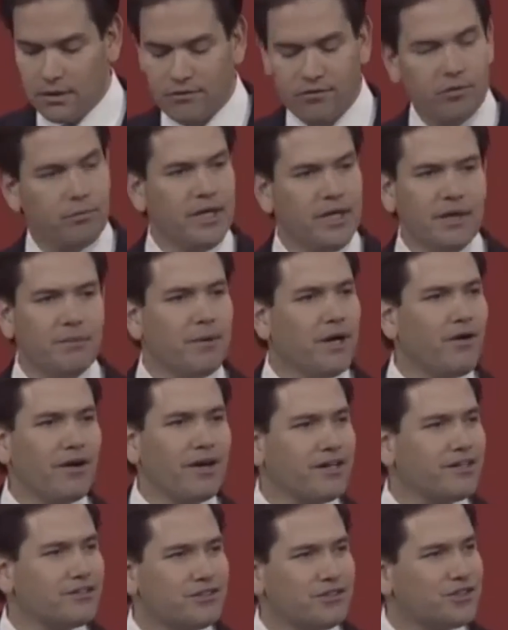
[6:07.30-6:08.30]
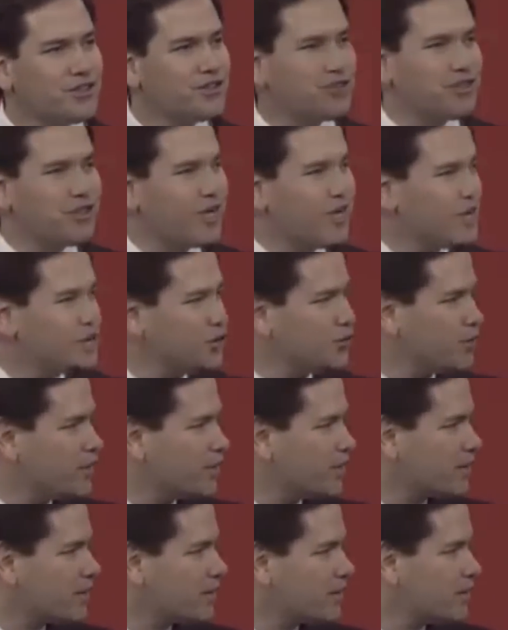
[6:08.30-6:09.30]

For me, America isn't just a country.